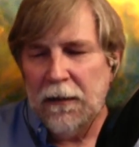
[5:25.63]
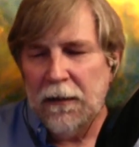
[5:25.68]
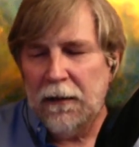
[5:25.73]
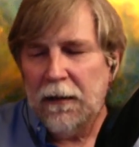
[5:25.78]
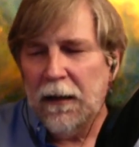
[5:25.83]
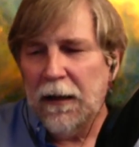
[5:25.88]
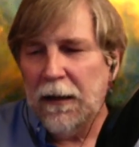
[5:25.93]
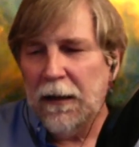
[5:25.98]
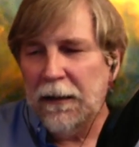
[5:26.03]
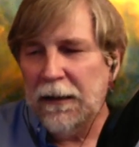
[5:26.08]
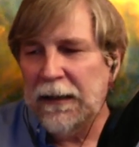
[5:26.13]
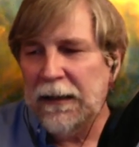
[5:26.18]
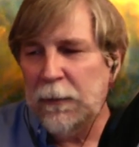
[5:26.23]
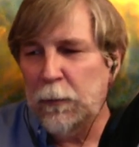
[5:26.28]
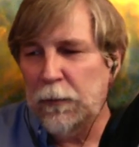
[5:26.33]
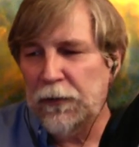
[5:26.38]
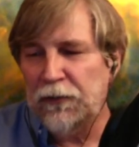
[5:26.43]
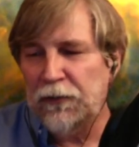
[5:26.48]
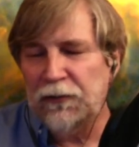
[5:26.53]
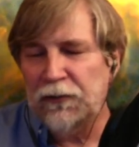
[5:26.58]
And he
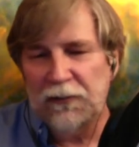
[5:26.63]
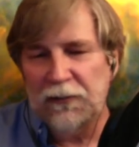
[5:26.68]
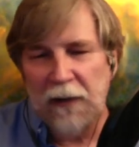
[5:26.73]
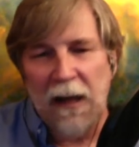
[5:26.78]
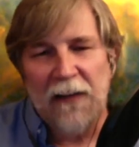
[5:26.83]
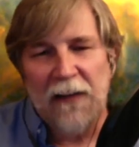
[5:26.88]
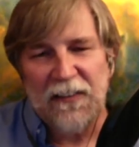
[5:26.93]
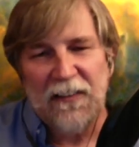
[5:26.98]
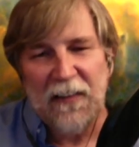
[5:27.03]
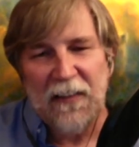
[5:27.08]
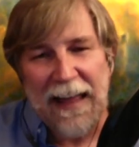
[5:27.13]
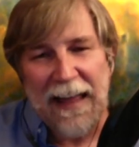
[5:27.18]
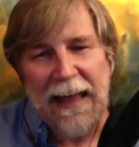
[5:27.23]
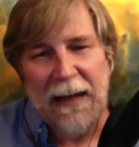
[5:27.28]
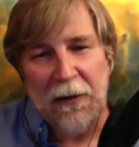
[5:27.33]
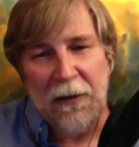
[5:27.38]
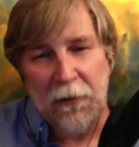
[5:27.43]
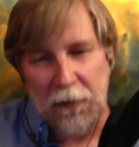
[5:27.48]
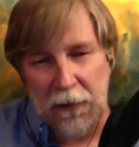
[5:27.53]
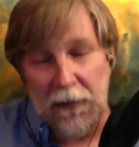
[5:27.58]
was just
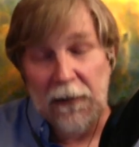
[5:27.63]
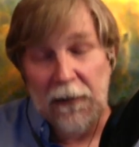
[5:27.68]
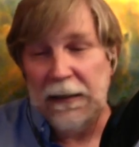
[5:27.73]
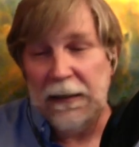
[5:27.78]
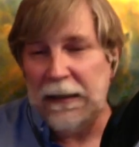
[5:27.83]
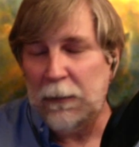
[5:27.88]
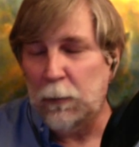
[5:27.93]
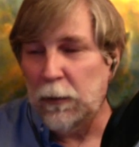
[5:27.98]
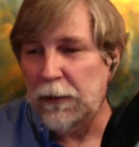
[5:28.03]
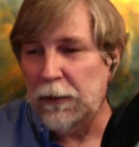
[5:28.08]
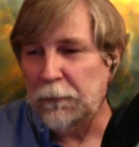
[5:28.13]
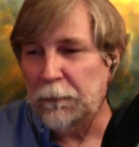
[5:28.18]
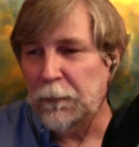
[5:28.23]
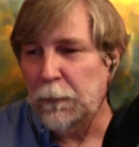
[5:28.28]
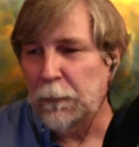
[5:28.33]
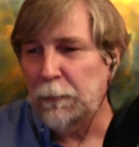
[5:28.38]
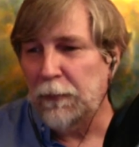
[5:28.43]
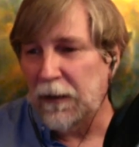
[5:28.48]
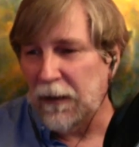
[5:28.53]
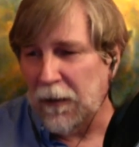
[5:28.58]
that good. He went
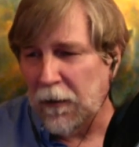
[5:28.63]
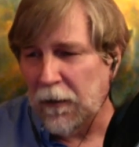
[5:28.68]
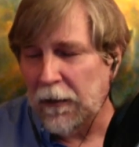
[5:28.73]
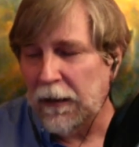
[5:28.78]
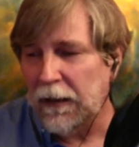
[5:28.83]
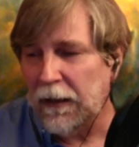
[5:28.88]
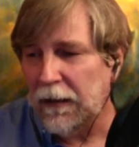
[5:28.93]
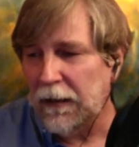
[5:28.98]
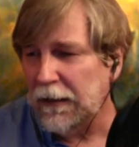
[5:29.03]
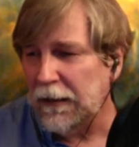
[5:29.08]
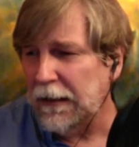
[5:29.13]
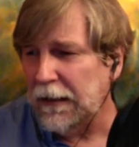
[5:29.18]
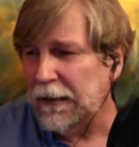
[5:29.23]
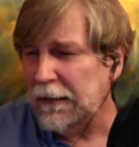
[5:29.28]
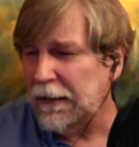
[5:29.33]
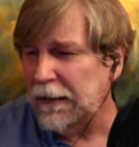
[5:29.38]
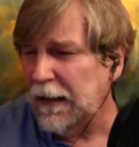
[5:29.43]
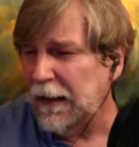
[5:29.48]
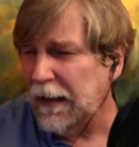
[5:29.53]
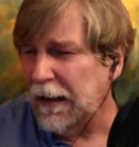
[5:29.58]
from there,
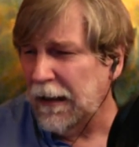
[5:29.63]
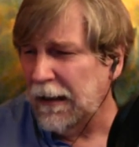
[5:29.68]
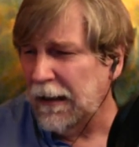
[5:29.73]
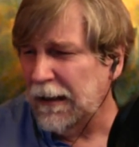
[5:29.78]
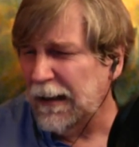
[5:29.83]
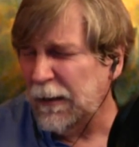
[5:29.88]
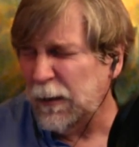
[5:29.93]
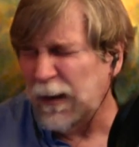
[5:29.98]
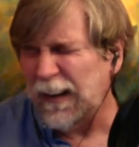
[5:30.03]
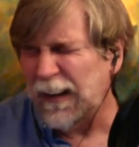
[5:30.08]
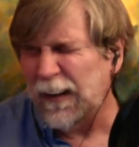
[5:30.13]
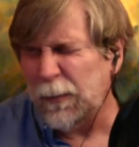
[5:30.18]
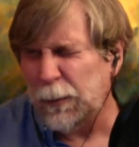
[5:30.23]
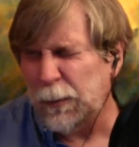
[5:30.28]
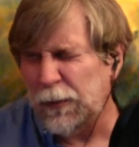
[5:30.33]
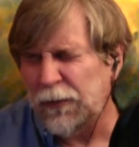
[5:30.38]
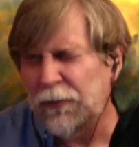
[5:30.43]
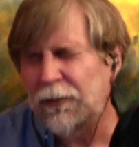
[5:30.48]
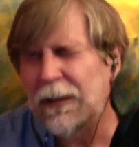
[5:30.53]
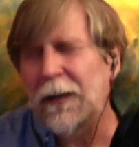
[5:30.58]
well, it
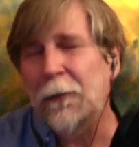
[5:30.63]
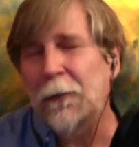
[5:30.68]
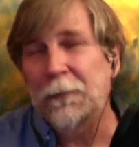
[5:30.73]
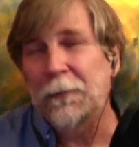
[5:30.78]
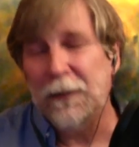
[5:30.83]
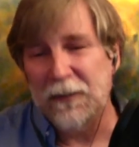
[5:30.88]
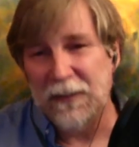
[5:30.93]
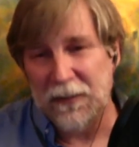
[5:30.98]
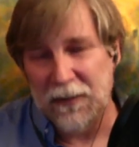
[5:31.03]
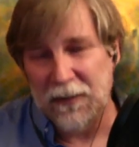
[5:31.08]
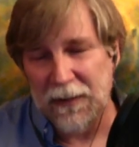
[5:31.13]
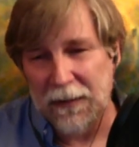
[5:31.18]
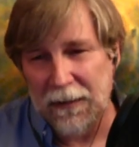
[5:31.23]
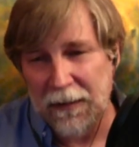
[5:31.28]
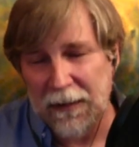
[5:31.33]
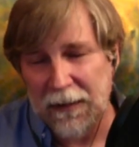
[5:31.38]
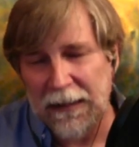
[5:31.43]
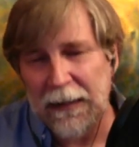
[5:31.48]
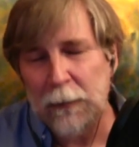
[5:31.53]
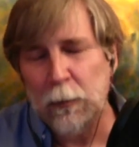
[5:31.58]
was geophysics, I
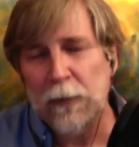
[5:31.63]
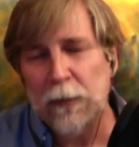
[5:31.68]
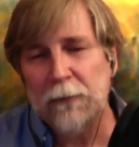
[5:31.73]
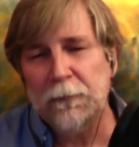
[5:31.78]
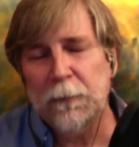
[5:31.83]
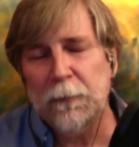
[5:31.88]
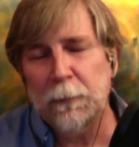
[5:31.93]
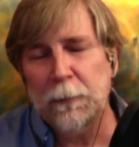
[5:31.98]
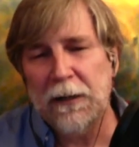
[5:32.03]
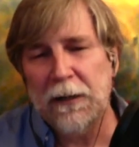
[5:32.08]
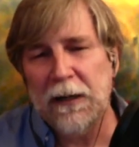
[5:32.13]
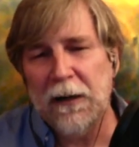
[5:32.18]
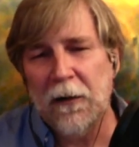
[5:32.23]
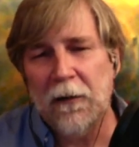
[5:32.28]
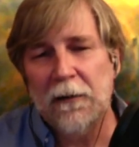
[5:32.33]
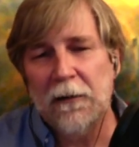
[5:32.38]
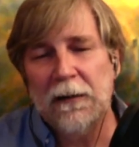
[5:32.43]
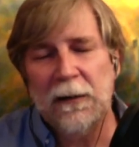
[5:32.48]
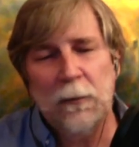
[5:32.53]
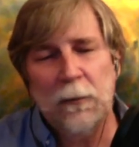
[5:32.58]
think. He went from
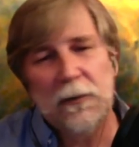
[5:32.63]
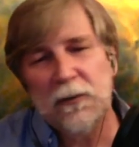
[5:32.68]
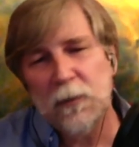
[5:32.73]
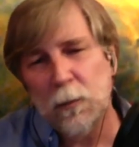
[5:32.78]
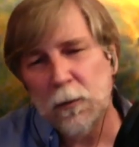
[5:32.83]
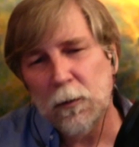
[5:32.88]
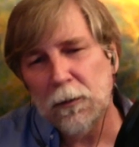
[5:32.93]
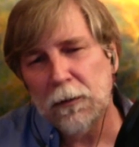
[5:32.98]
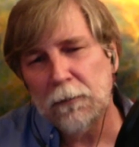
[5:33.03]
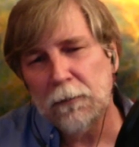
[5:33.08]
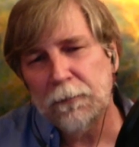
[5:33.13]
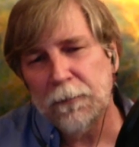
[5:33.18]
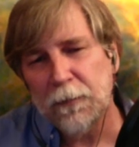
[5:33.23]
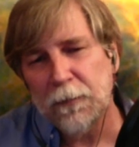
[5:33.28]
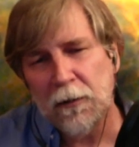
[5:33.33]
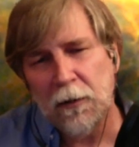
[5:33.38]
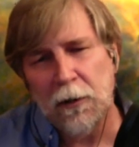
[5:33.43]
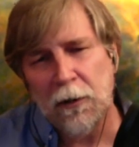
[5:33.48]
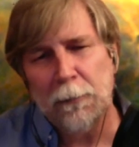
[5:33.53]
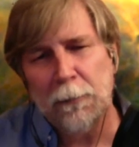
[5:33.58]
there and he went to work for
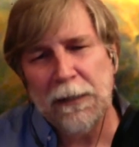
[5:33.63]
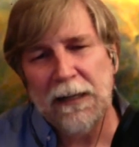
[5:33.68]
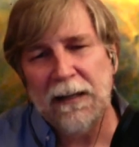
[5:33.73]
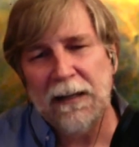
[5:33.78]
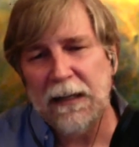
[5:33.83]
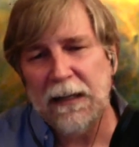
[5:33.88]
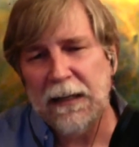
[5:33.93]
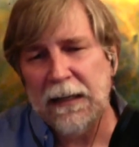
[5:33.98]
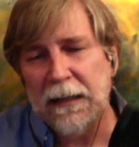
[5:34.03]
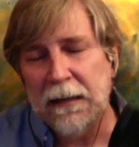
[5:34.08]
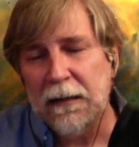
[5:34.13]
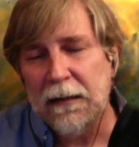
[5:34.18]
Kerr-McGee,